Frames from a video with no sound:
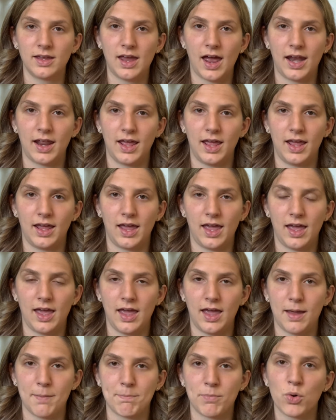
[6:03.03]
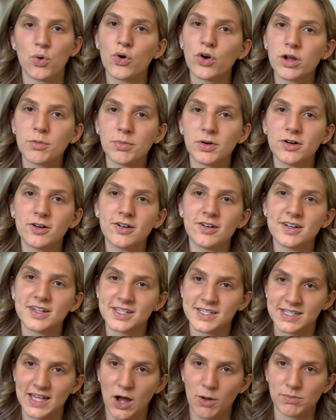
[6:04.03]
getting a
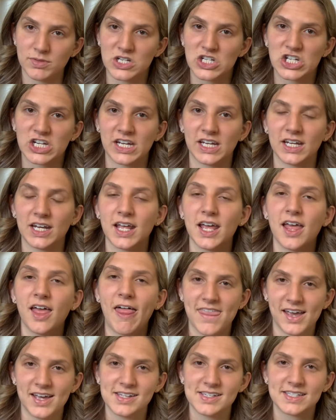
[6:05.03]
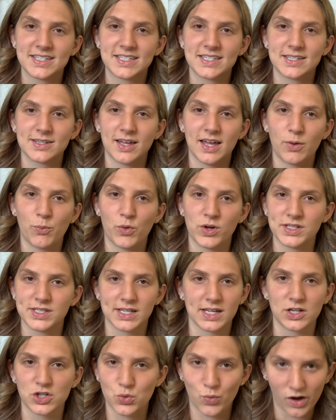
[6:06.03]
portable sound machine. This was
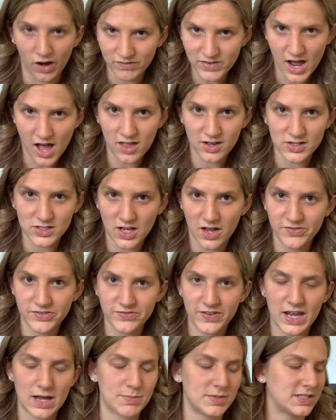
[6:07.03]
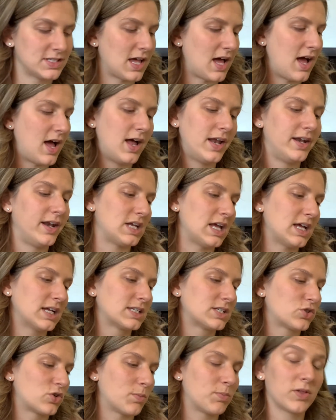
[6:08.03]
like $12 off of Amazon. It
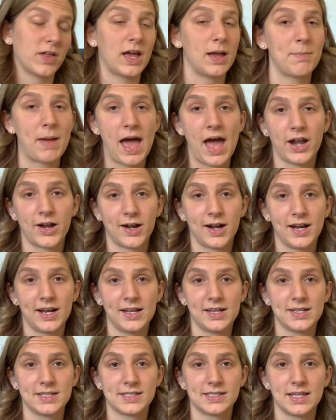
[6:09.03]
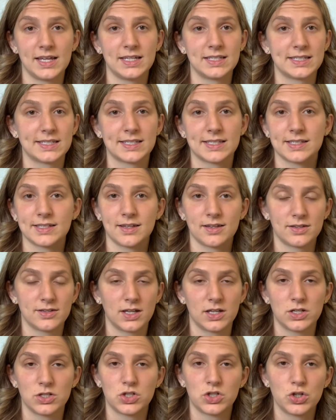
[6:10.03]
takes AAA batteries. It's
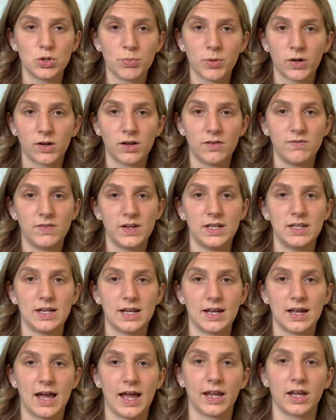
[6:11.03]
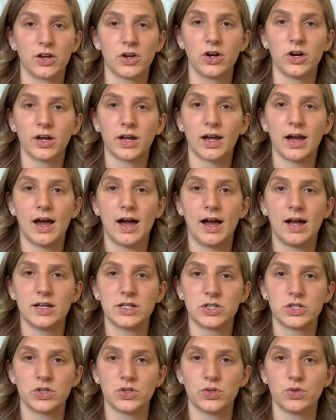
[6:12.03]
super convenient. I can hook it
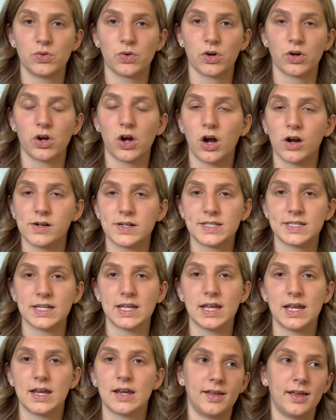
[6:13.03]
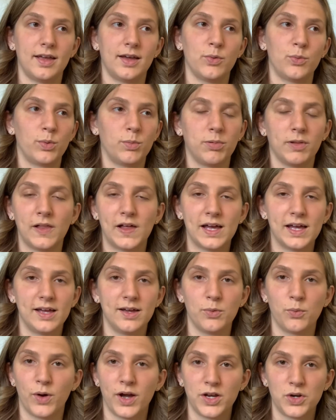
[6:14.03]
on to her car seat. It will
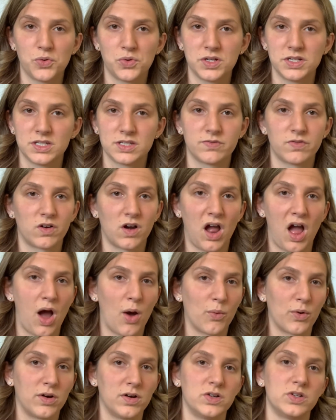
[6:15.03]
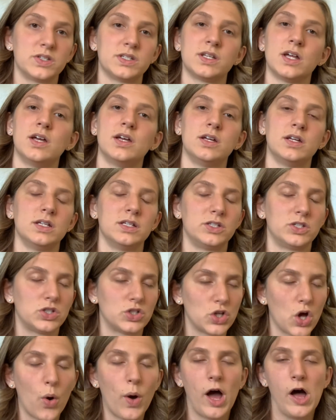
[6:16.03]
play white noise for hours. It's
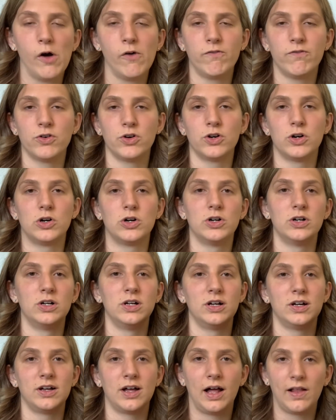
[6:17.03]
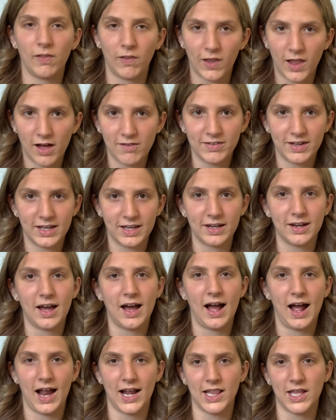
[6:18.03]
so helpful. Love it.
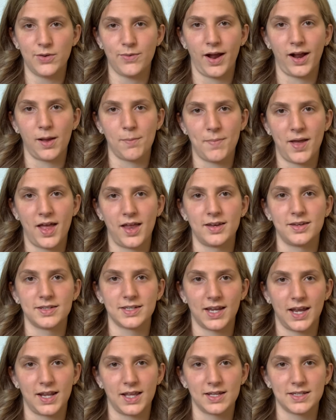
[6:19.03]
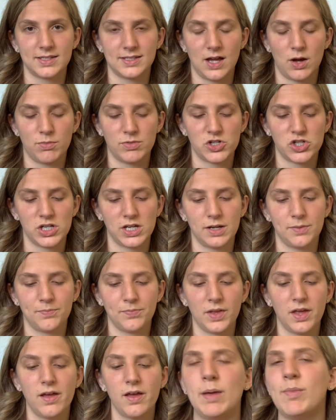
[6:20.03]
Highly recommend getting a sound machine.
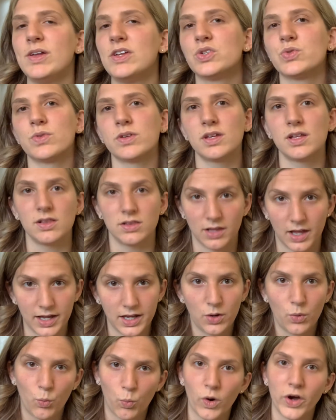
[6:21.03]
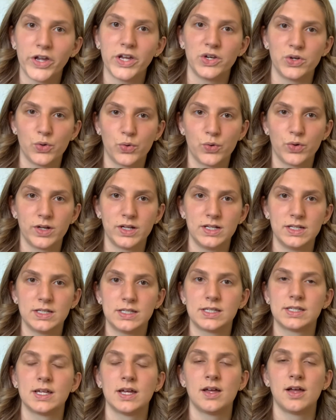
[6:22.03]
Babies really like white
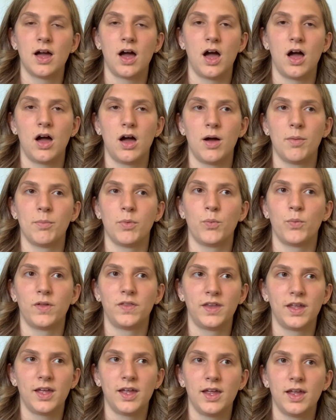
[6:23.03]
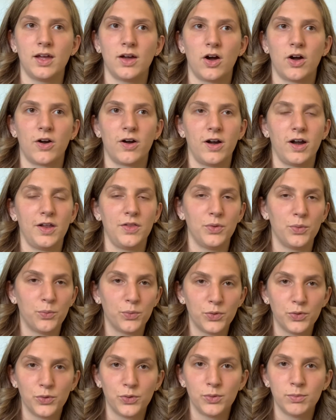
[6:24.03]
noise. When they are in the
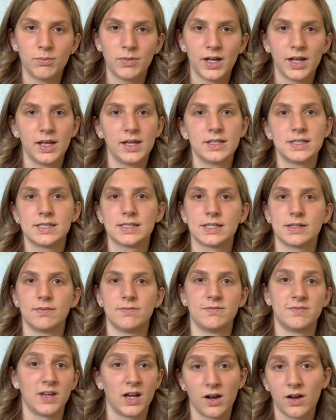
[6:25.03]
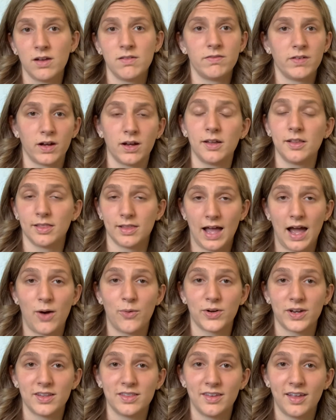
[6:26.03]
womb, it's very, very
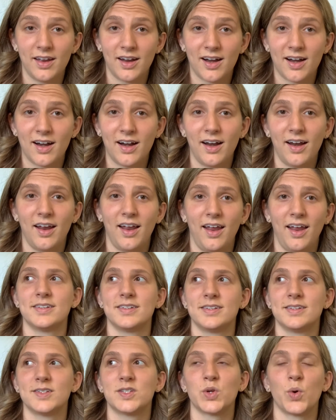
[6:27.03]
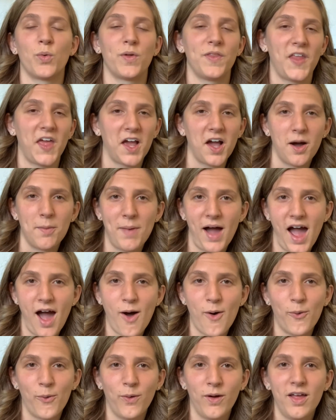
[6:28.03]
loud in there. So when they come
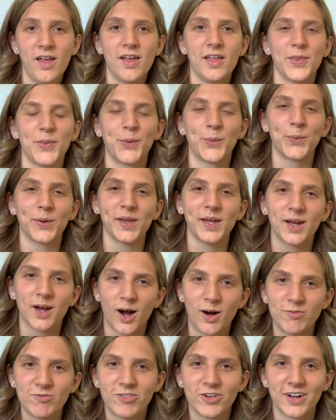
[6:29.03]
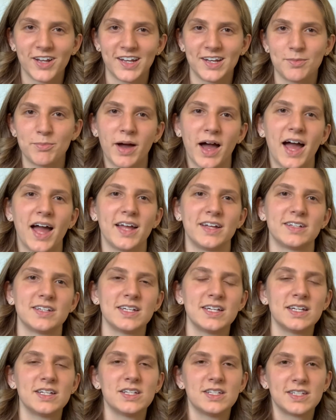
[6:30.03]
out, they're really comforted by
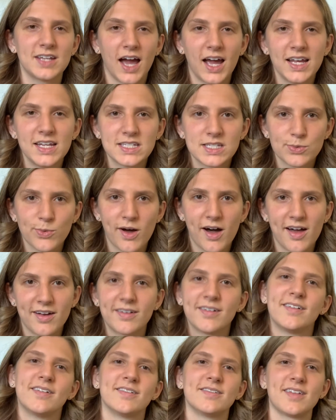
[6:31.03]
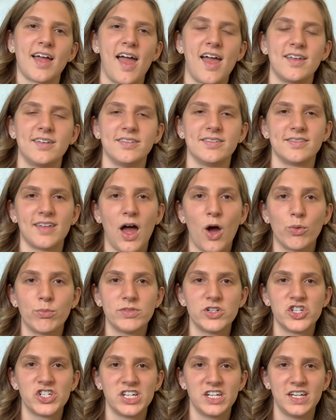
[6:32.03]
tight swaddles and sound
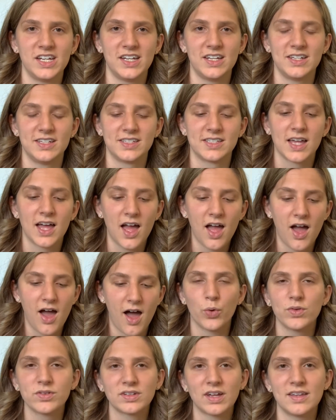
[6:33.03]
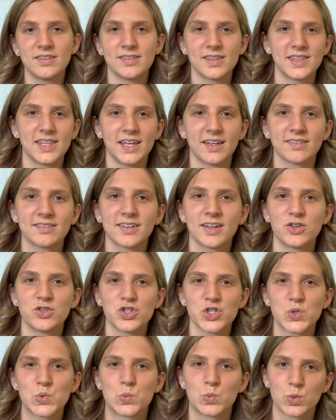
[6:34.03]
machines. Those kinds of things can
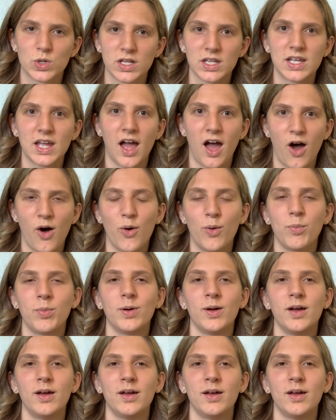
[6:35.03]
just really help